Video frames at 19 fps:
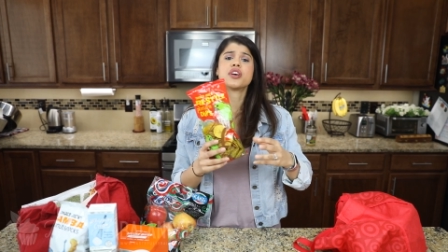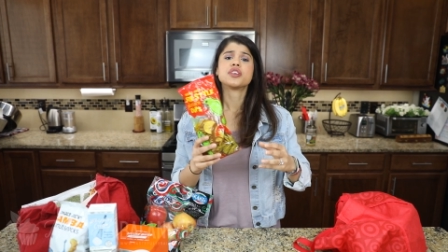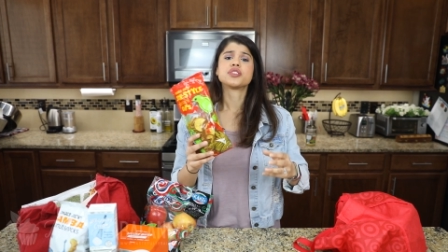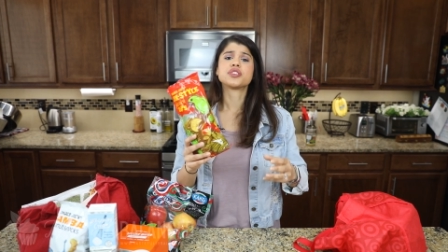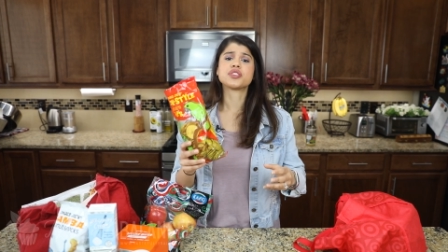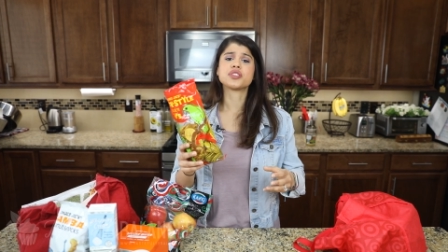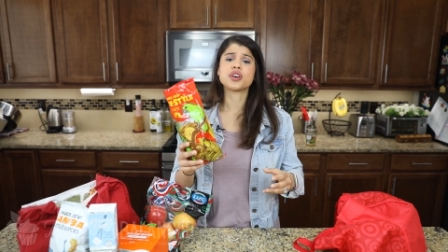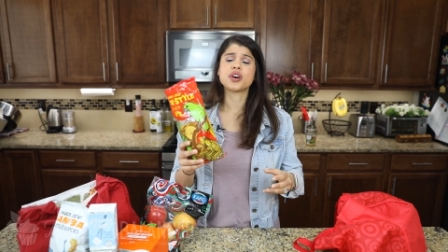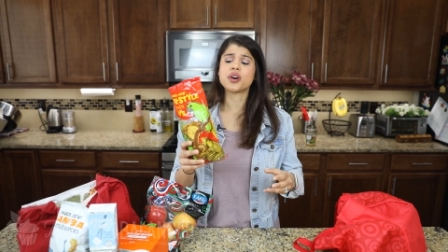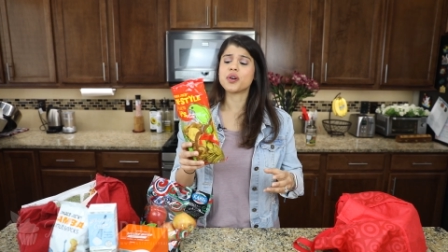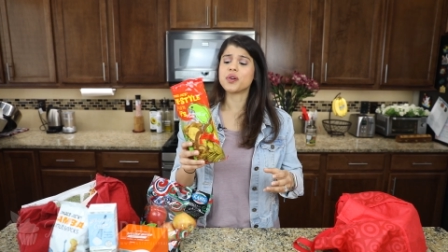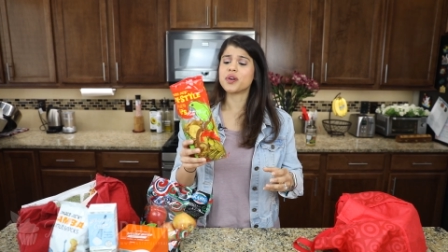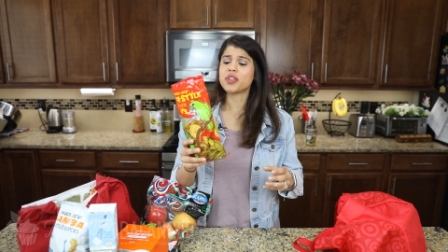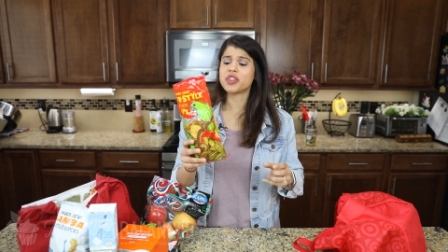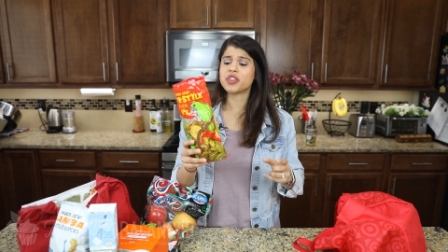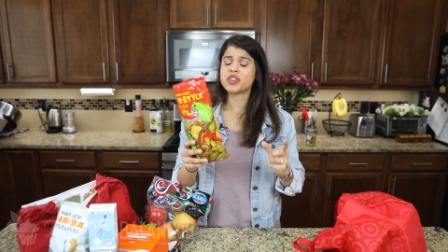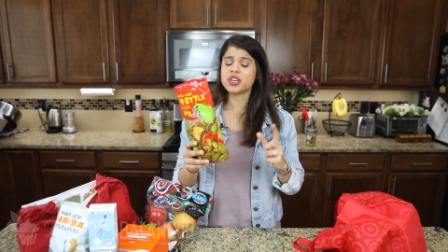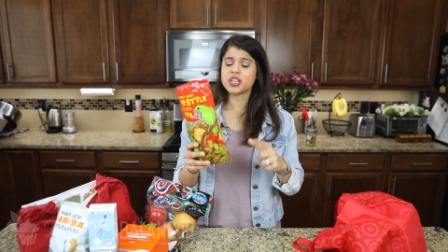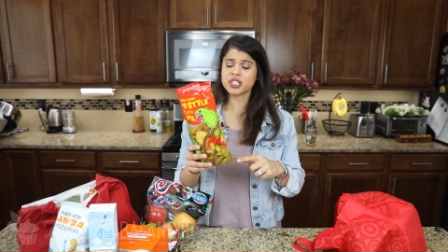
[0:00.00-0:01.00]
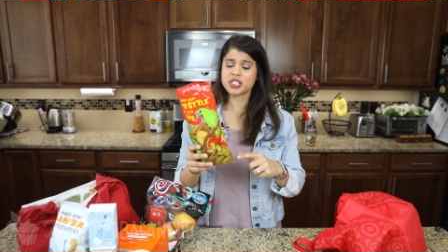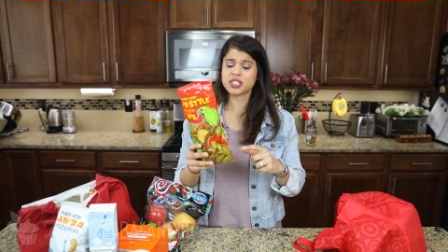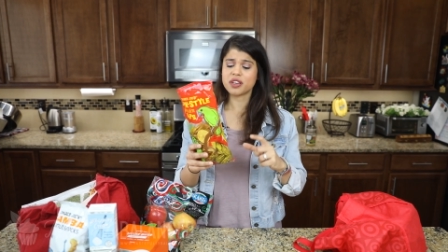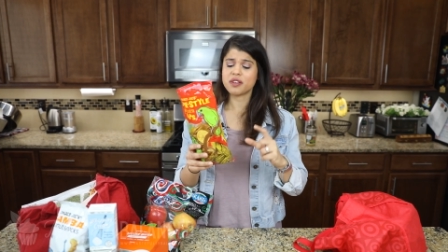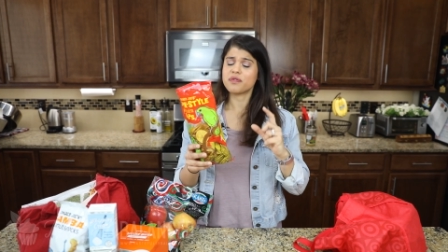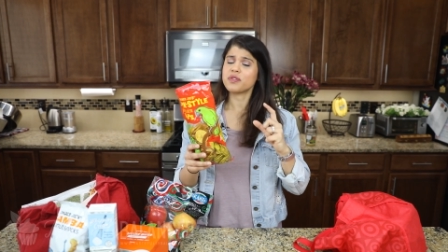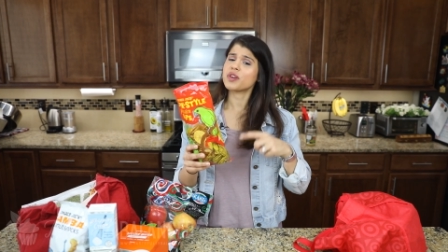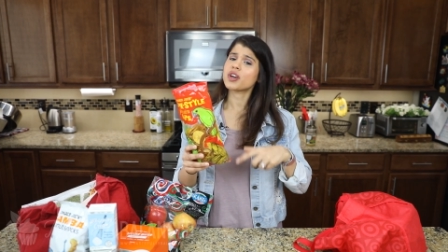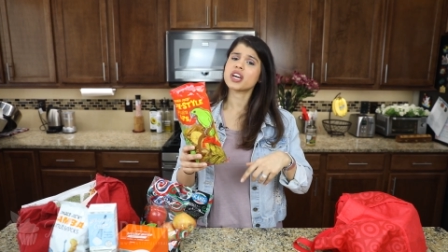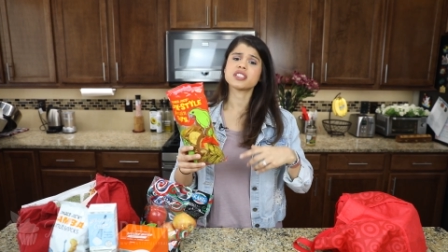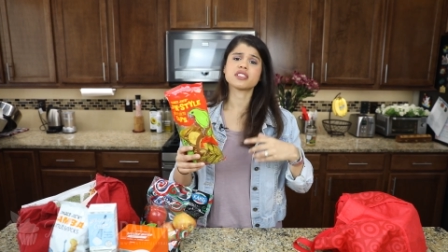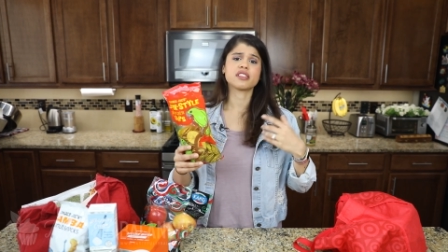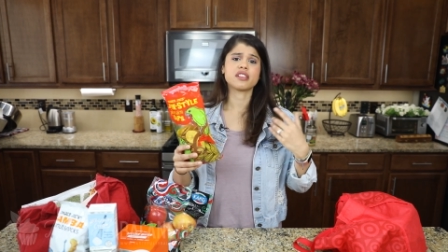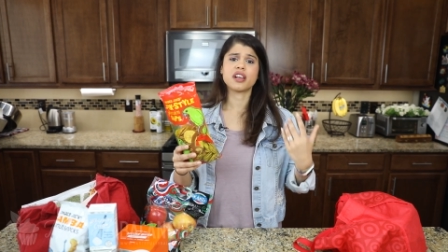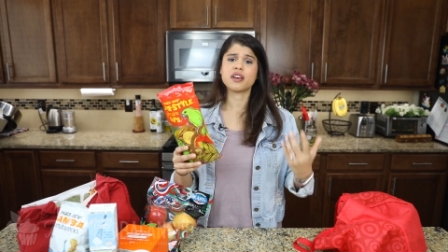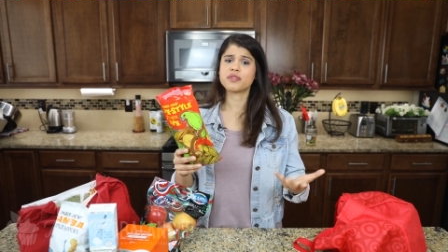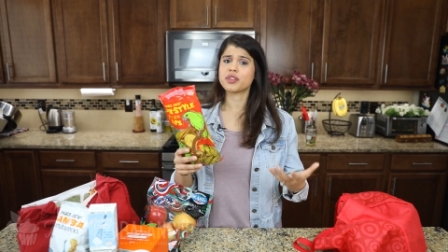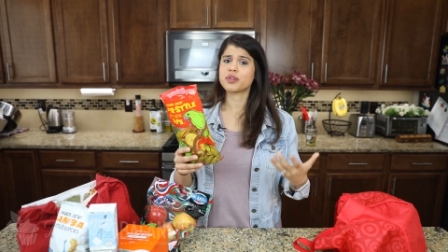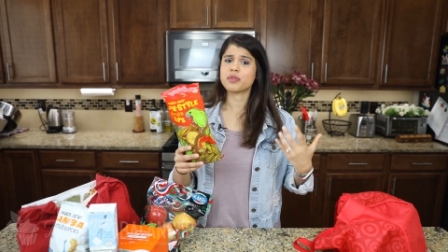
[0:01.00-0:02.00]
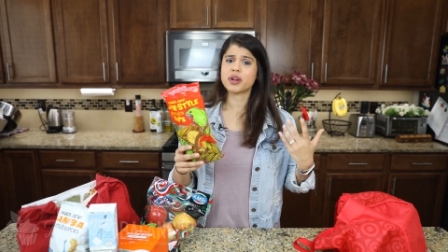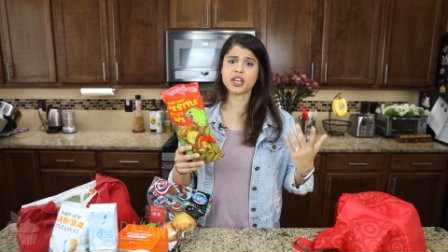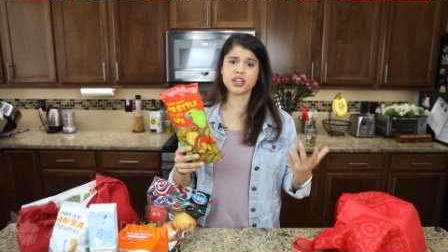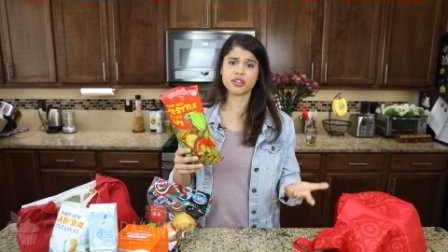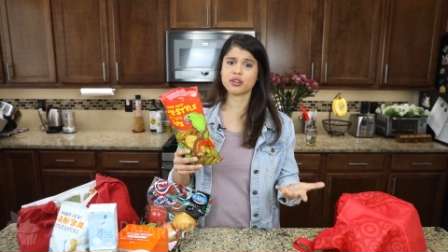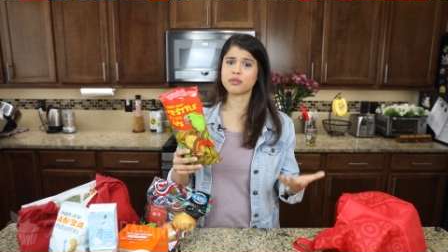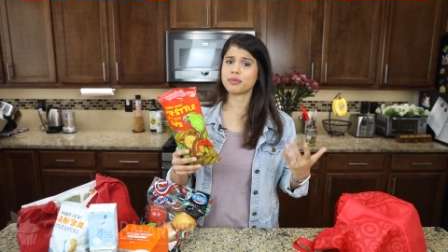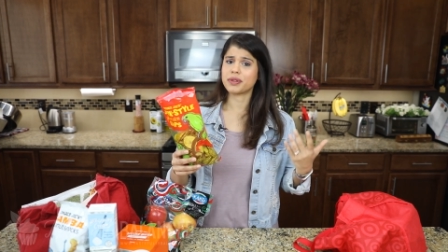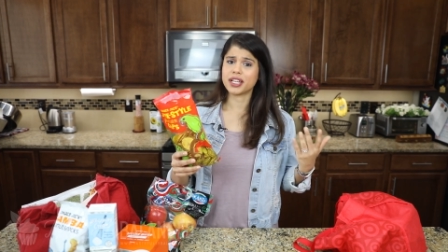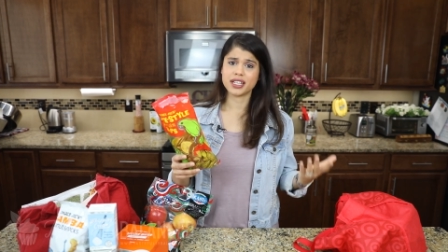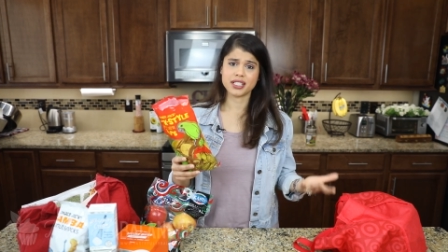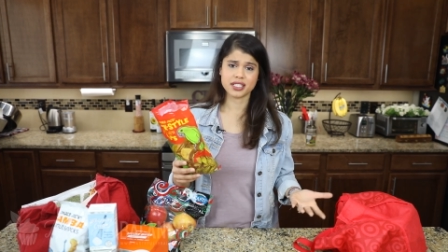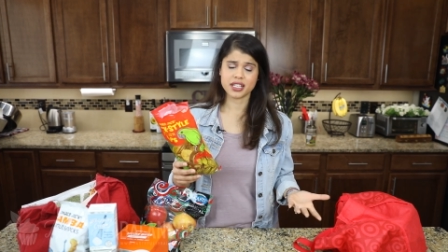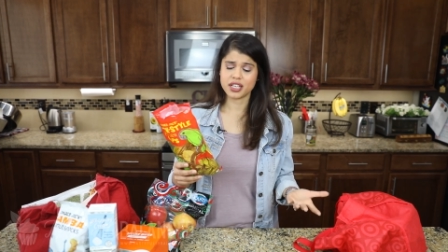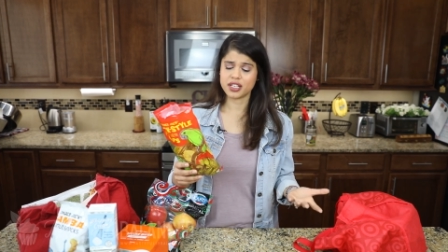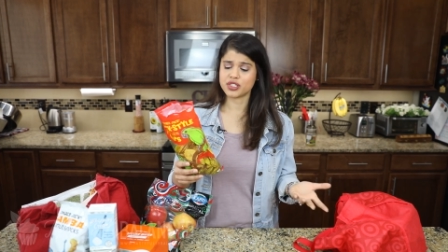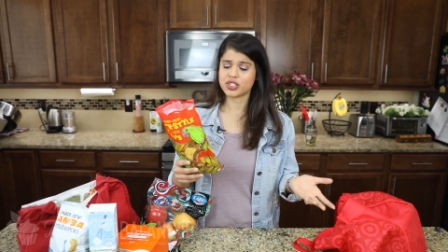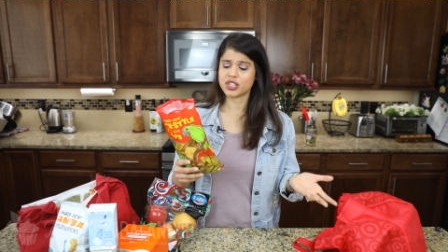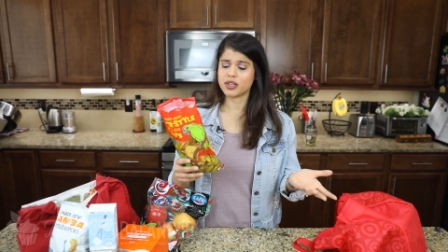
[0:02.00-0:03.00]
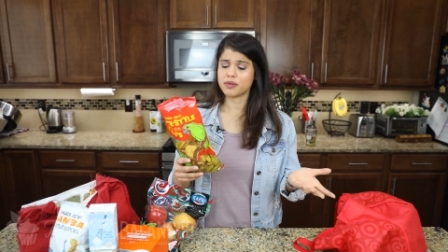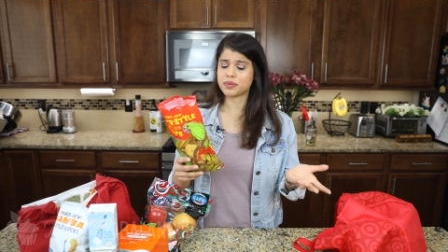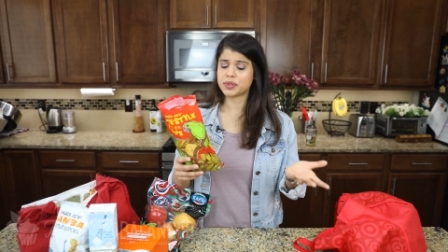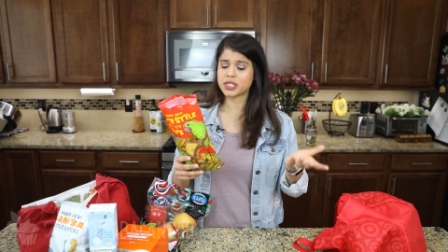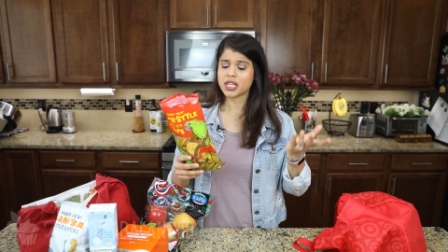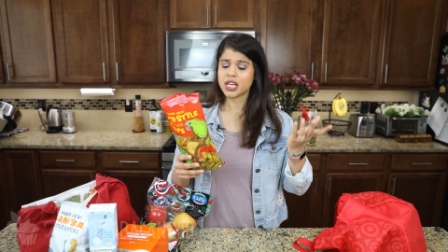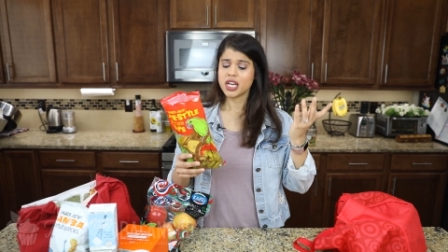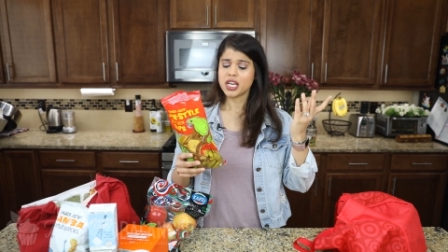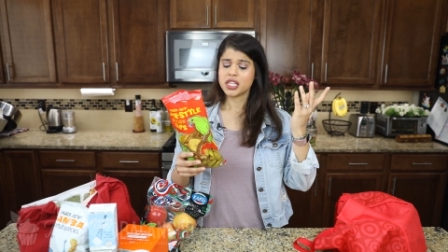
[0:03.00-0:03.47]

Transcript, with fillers: So this, if you guys love the regular plantain chips,